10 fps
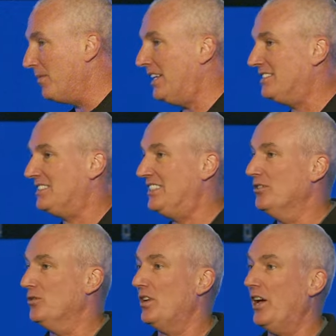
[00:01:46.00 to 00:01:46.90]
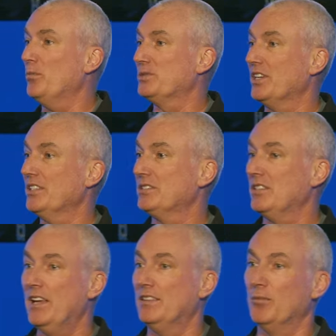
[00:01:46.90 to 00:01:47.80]
it still helps us.
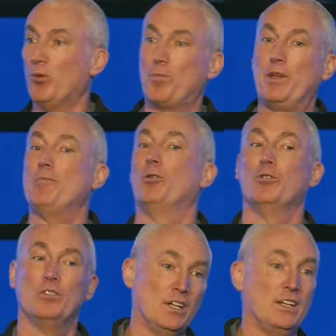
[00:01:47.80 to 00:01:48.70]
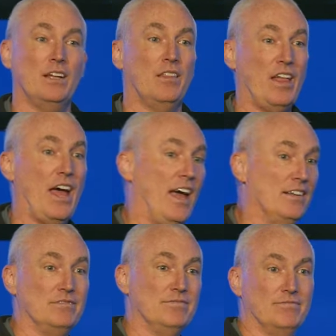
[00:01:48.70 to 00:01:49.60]
The more people
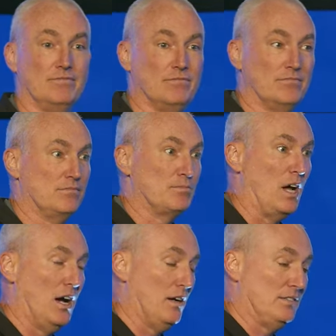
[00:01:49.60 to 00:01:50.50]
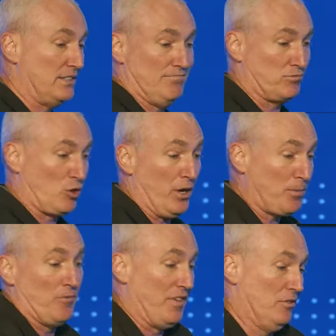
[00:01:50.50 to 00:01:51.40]
that uh, create a
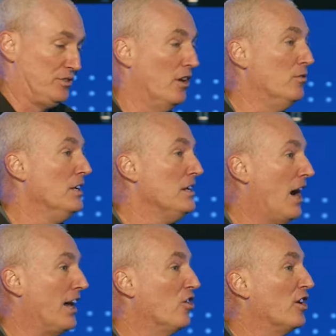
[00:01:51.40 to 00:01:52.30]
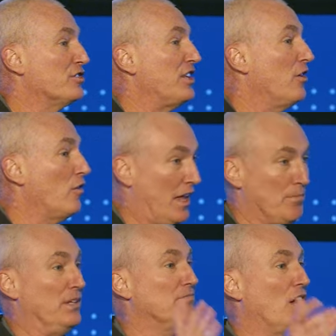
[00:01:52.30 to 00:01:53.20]
profile. So I don't understand all
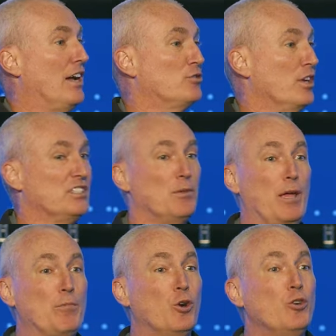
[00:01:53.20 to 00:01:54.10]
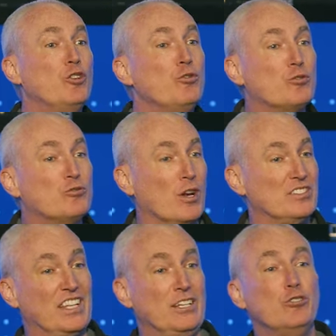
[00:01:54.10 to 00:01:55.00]
that, but I trust the people who do
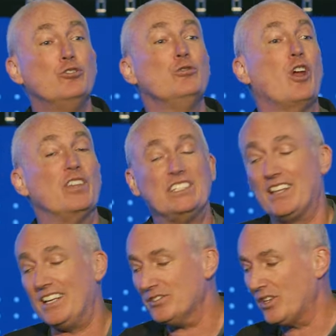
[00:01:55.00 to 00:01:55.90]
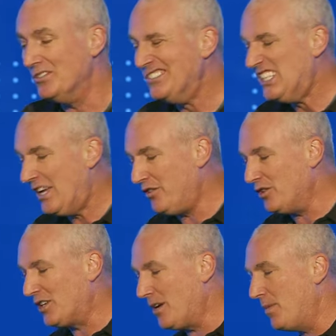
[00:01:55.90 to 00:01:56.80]
trust that, who do know these things. So if you
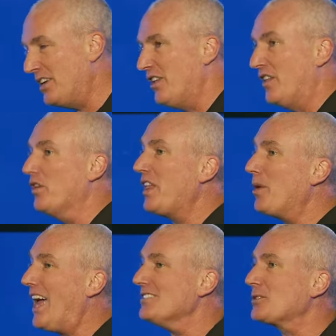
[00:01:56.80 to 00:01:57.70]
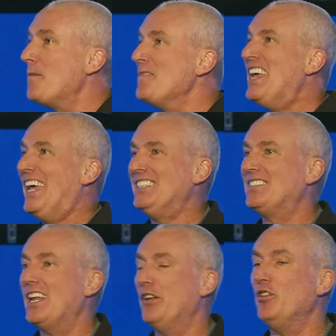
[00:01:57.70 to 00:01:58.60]
could come by, do it. The only thing I would ask is
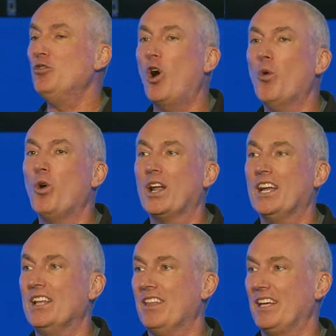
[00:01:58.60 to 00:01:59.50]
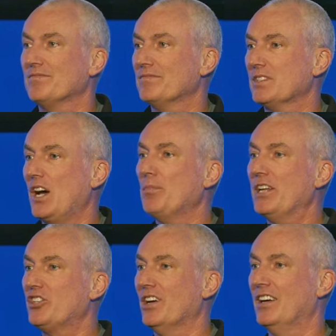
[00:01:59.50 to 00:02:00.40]
that if you don't want anything, God
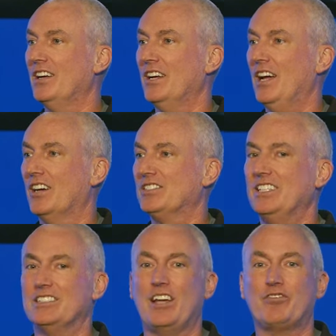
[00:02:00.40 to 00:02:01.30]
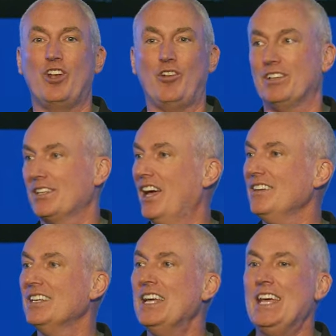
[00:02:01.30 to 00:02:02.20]
bless you. I'll see you this afternoon,
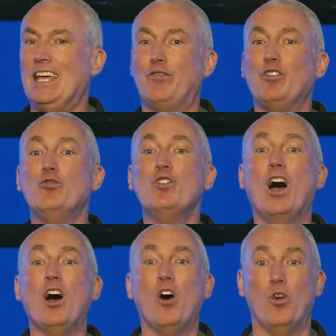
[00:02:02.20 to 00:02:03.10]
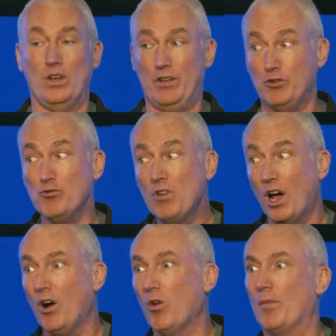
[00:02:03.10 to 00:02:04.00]
okay? If you know, if you
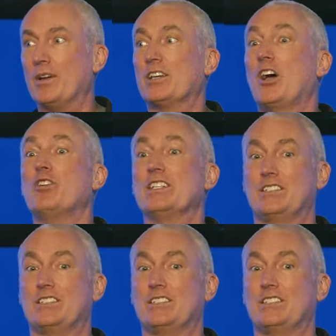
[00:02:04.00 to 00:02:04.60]
know I'm gonna go get